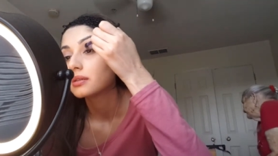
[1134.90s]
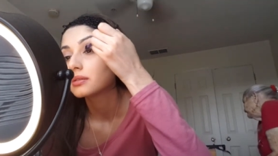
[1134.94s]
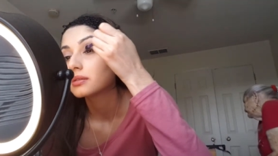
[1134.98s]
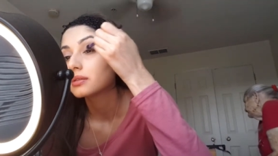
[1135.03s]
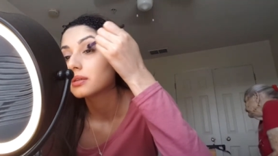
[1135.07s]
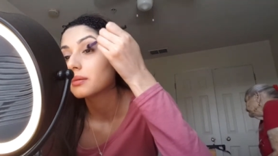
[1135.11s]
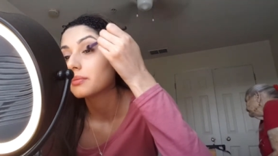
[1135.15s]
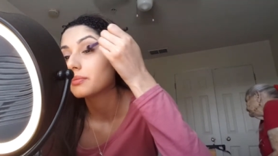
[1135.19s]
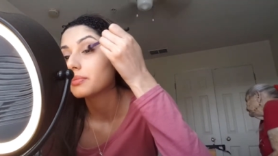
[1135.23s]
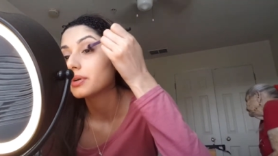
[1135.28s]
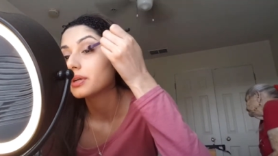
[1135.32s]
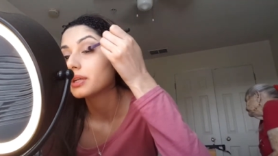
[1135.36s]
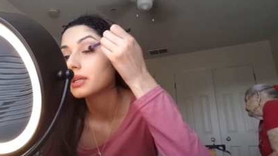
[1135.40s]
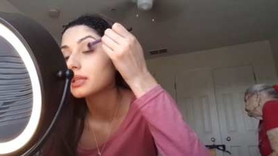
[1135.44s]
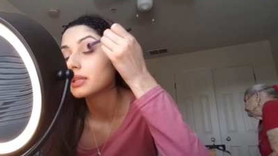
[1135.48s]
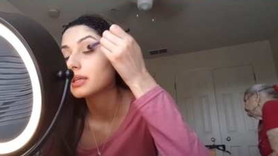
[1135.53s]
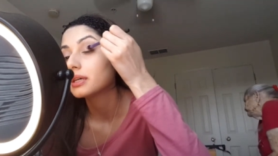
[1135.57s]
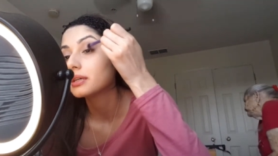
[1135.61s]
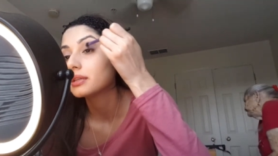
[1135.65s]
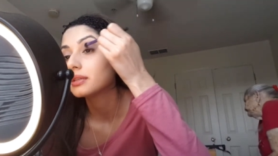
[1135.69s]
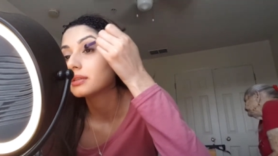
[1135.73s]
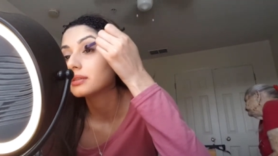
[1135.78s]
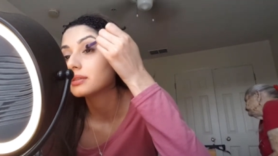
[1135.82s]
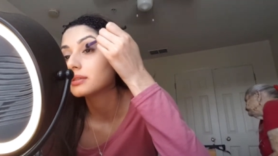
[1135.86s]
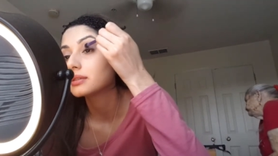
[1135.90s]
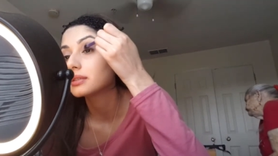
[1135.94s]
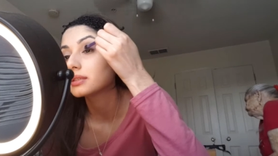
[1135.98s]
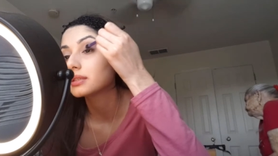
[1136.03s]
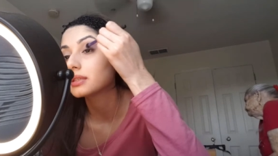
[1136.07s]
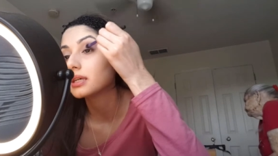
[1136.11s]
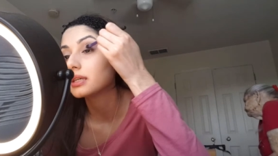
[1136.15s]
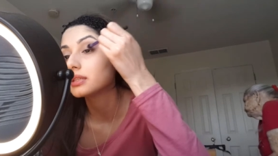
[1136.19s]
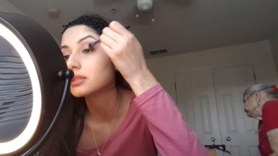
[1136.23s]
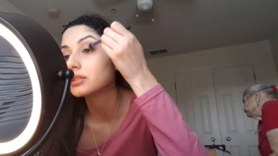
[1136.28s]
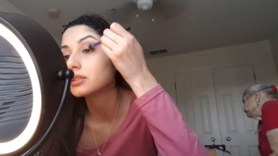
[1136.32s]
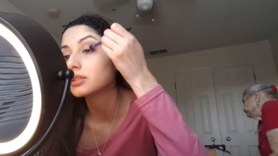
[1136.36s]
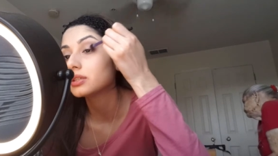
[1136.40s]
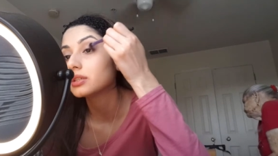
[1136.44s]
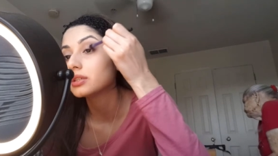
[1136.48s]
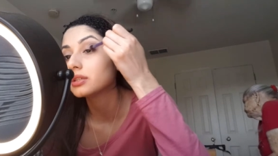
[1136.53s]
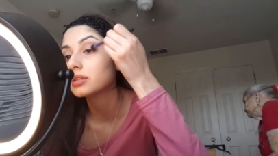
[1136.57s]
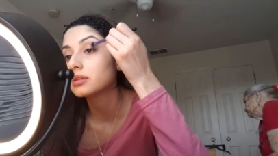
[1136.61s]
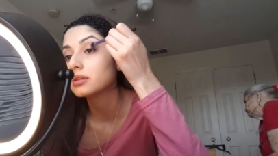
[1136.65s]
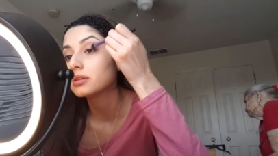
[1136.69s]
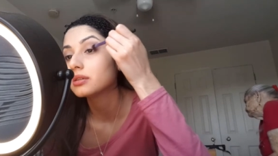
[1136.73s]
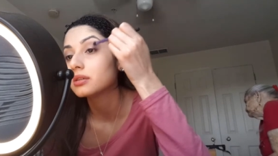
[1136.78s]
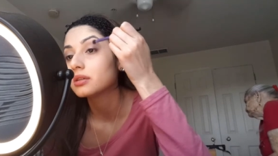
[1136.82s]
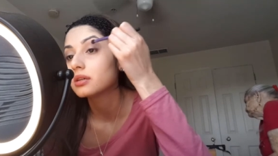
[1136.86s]
So I'm putting that in the
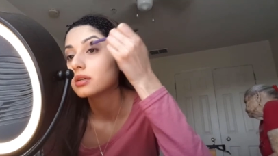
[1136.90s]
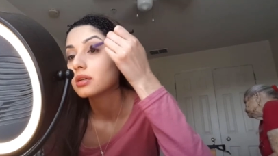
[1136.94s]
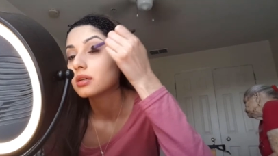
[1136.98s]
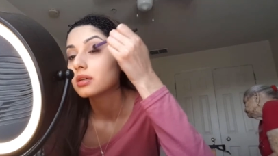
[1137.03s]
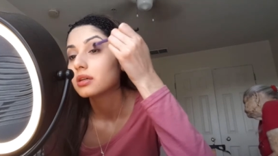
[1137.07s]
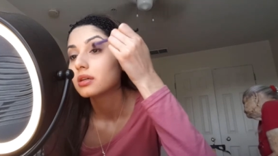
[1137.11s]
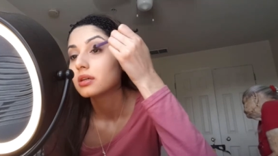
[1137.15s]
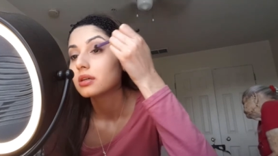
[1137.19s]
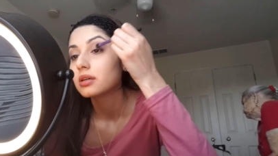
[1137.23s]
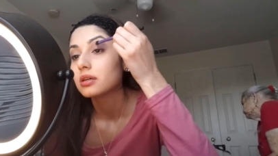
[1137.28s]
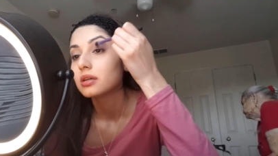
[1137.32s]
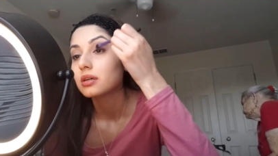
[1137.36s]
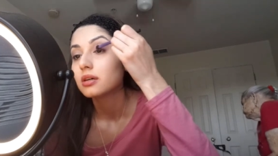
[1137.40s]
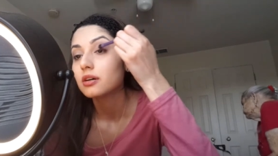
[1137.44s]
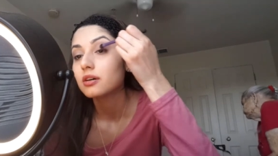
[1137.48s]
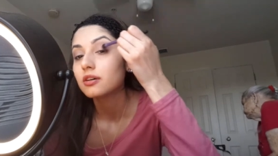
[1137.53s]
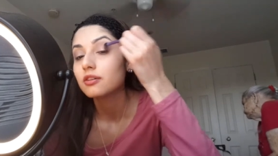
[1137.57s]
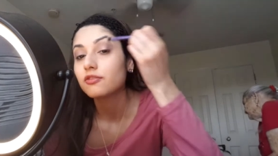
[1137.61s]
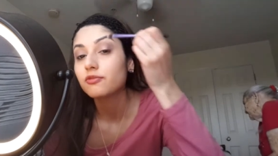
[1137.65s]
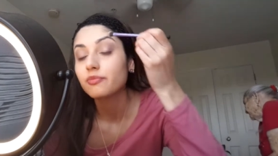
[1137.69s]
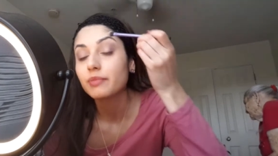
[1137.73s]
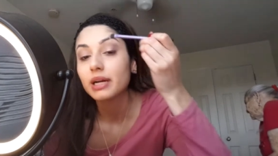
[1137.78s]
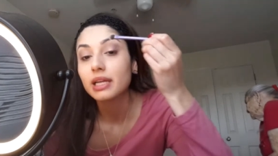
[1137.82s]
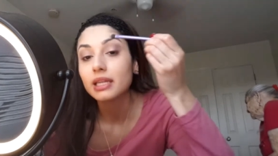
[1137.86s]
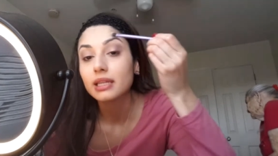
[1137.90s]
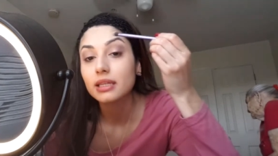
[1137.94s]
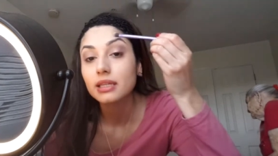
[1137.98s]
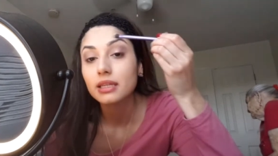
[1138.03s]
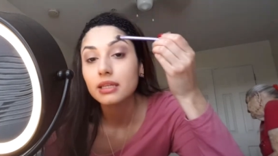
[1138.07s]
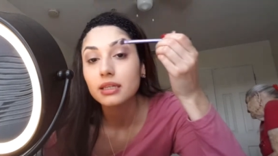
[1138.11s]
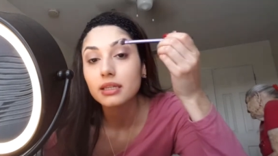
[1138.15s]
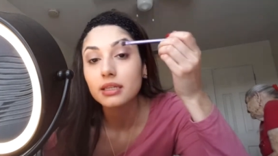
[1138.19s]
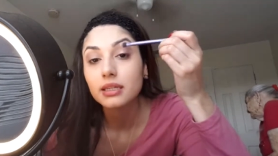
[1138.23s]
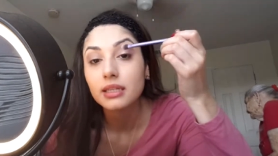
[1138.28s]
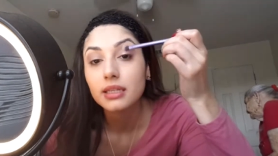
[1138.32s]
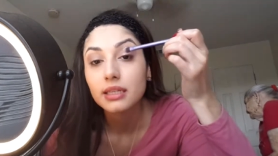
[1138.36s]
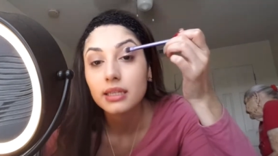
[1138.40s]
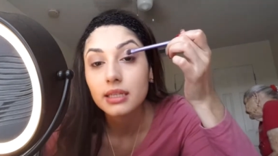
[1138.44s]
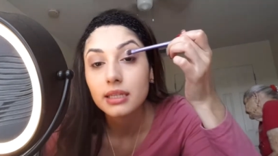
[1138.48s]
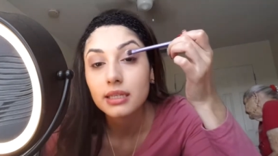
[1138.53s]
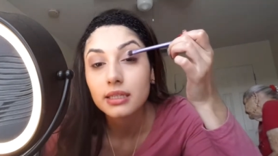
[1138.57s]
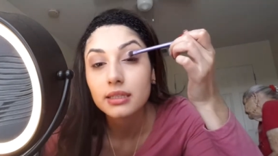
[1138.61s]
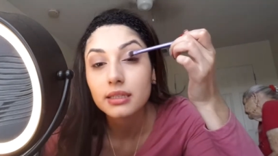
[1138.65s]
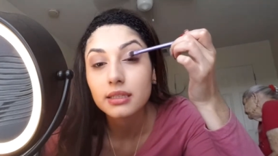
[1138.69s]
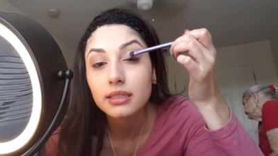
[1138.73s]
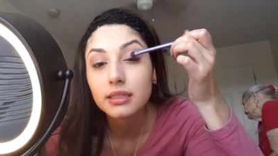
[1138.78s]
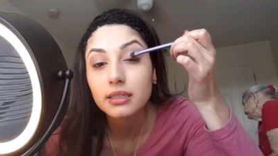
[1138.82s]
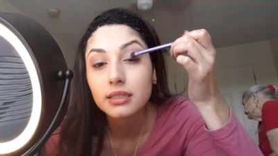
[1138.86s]
center of my lid
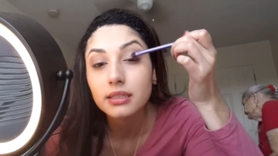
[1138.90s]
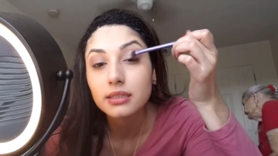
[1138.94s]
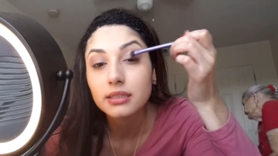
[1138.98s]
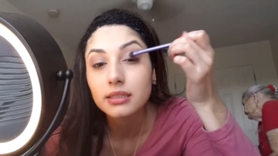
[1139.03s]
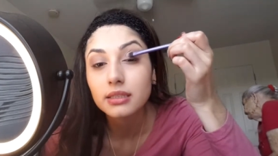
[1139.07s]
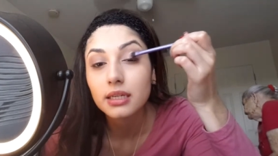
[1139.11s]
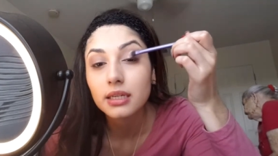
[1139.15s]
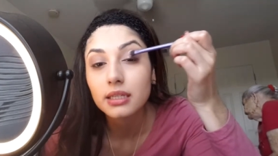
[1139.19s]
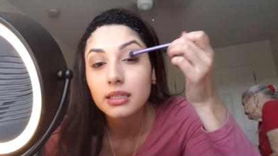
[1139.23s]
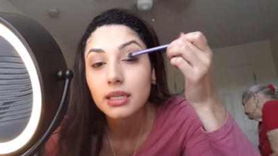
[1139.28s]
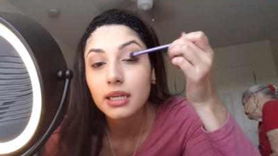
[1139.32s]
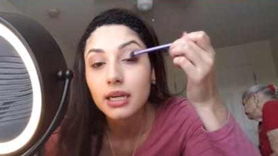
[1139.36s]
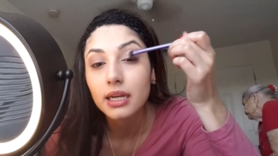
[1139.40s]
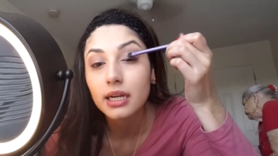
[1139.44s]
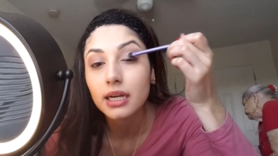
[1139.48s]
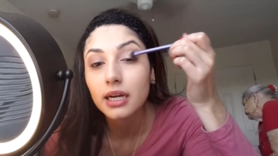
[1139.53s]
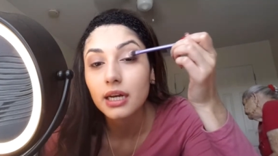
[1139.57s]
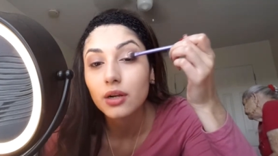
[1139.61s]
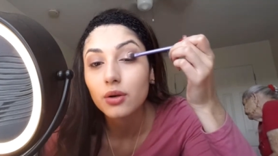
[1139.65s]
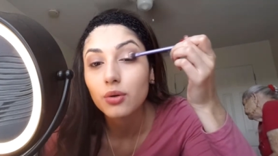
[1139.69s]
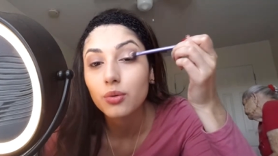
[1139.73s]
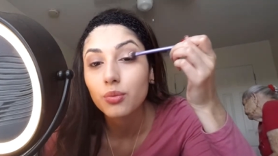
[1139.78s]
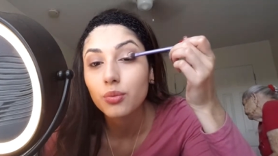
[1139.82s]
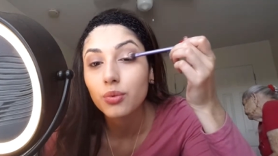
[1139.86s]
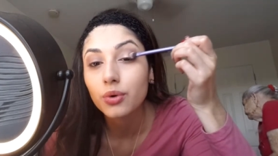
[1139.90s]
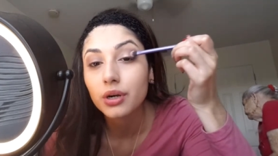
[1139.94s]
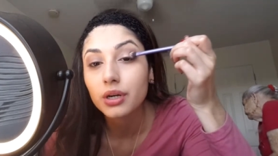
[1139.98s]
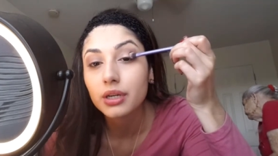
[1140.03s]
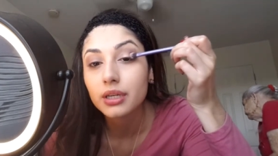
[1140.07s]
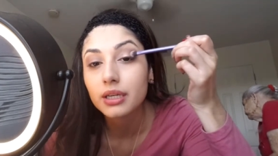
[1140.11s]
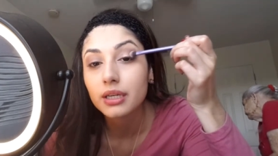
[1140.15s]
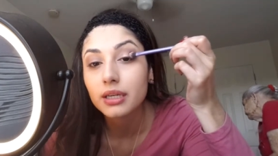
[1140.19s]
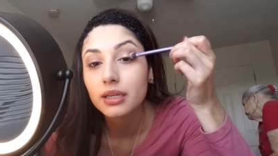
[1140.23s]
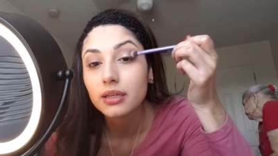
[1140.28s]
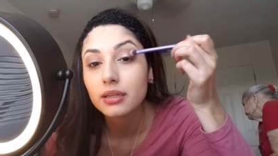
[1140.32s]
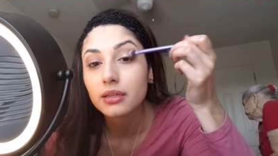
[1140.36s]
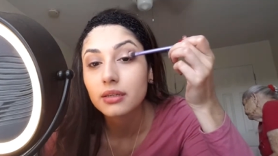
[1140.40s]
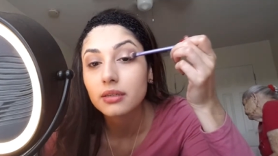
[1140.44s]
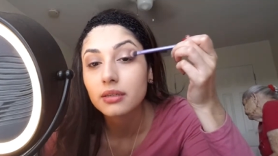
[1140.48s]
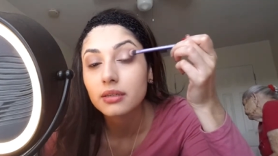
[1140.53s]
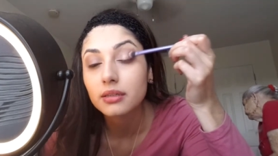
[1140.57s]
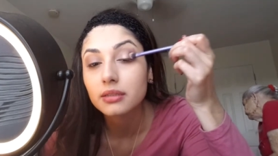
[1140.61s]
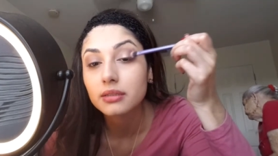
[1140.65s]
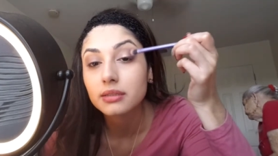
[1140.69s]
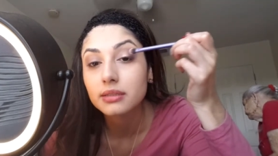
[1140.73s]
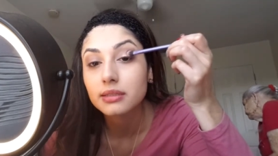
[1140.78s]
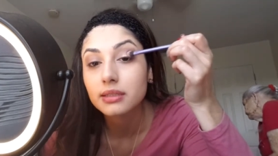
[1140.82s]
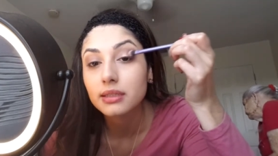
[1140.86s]
like this, and then I kind of work it
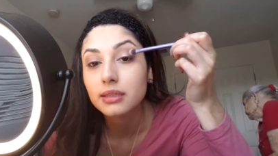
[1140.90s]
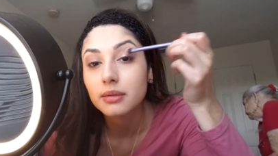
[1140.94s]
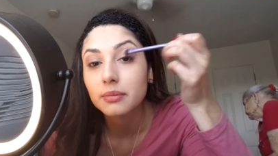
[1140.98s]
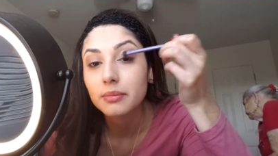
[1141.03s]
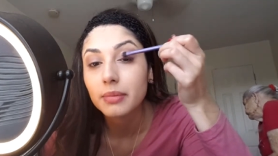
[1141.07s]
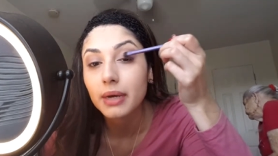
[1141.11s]
into the